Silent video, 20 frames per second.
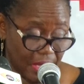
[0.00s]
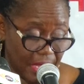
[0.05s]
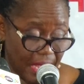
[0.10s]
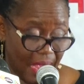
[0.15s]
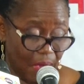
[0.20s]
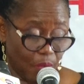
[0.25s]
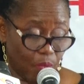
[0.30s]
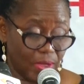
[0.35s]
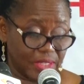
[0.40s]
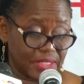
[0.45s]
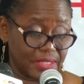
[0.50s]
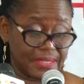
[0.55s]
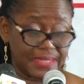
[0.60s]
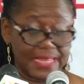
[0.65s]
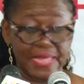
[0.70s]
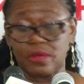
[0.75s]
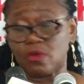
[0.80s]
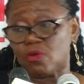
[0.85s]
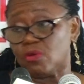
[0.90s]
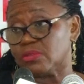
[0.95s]
and what
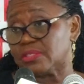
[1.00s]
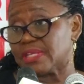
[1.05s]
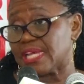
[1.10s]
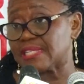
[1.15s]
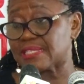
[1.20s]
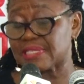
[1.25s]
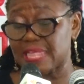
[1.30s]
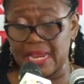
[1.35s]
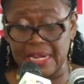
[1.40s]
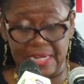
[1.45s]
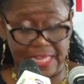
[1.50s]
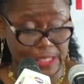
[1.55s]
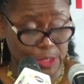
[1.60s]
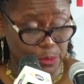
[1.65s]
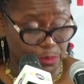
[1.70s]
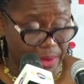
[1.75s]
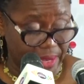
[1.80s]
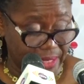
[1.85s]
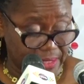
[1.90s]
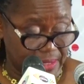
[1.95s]
stakeholders can
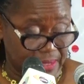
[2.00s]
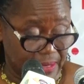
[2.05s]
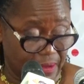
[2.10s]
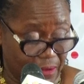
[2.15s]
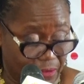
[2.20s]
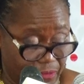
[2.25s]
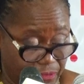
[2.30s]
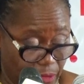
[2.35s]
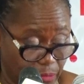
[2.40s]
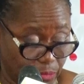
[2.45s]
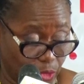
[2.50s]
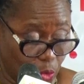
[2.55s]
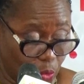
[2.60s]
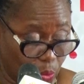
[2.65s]
expect from your